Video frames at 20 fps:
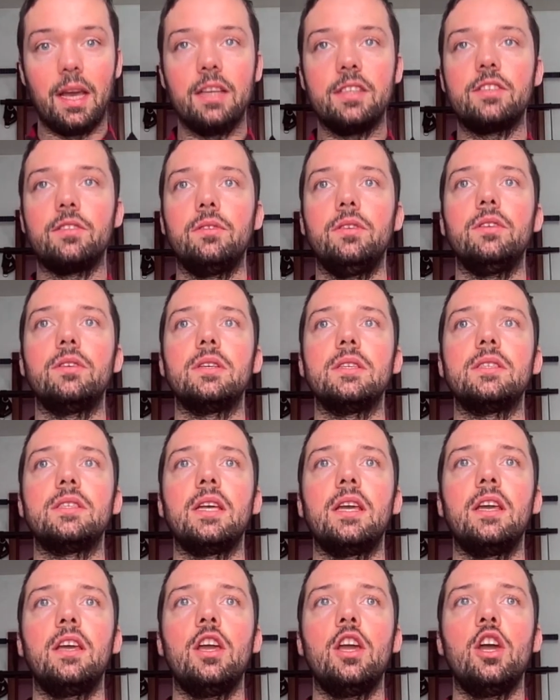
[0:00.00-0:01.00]
So you could
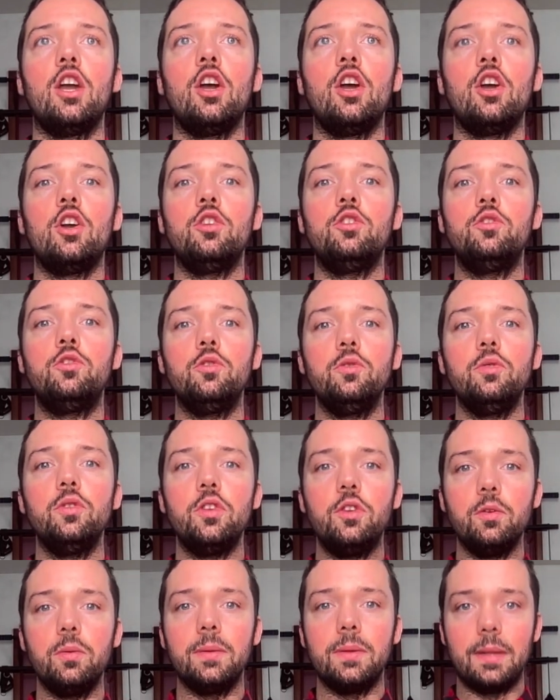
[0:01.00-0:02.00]
say, do
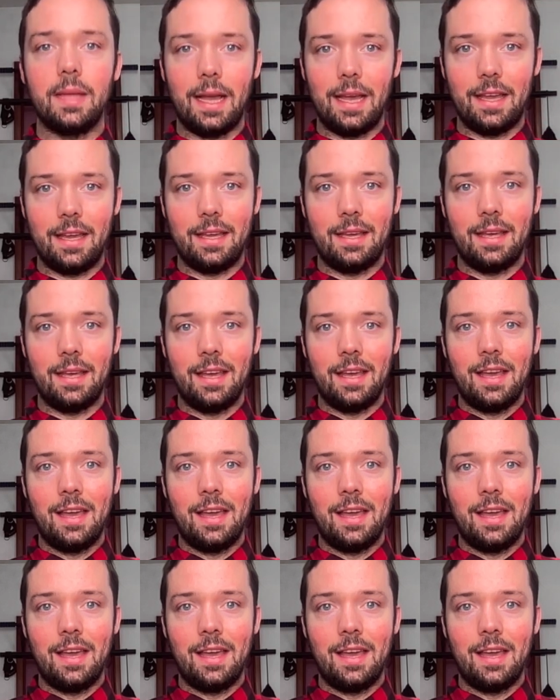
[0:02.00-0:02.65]
you like